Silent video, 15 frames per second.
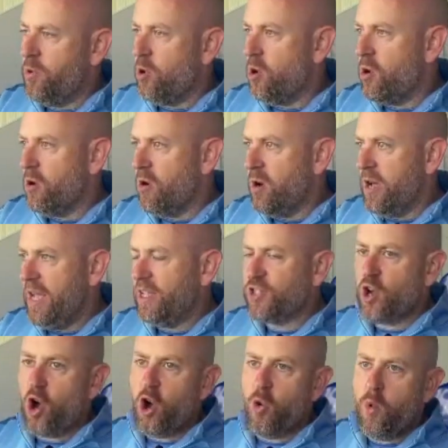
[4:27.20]
but
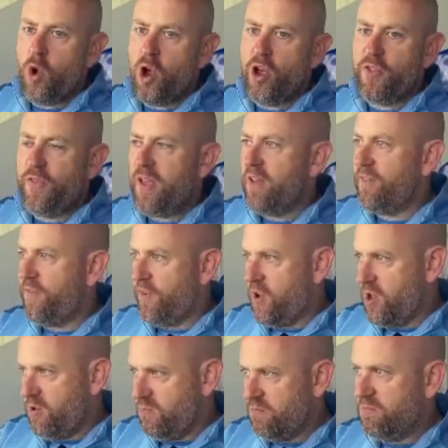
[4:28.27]
it's all worth it
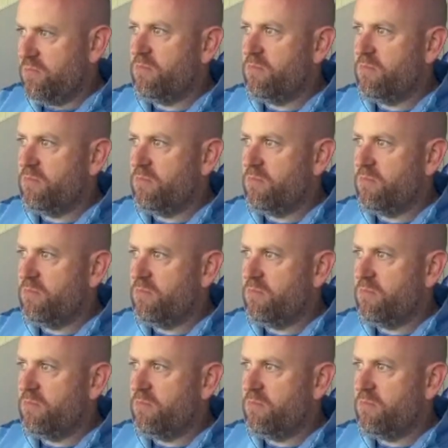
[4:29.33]
for